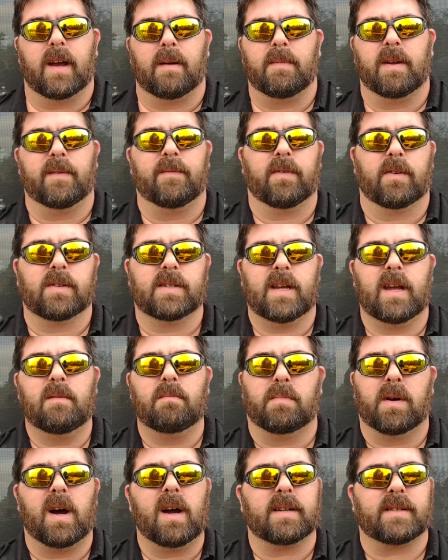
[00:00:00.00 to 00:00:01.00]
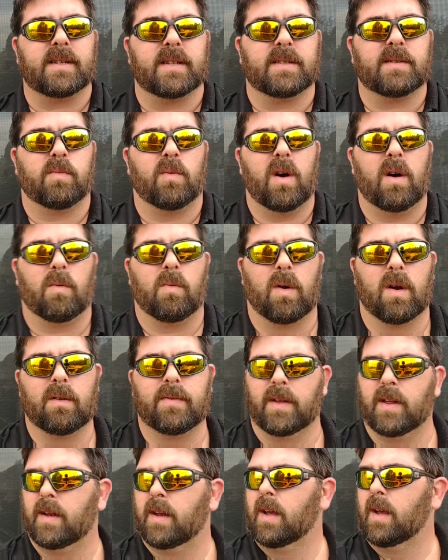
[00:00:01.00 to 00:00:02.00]
I mean, for 10 bucks, it's well
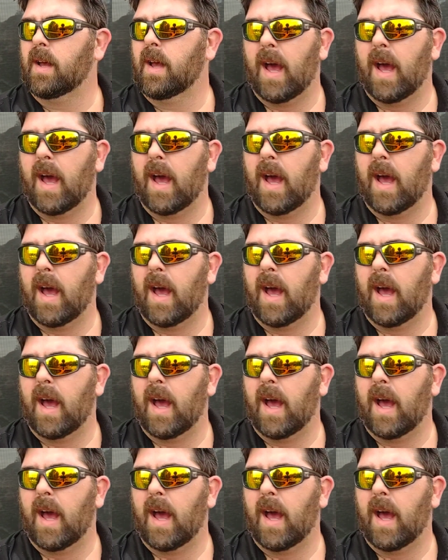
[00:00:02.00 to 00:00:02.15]
worth it.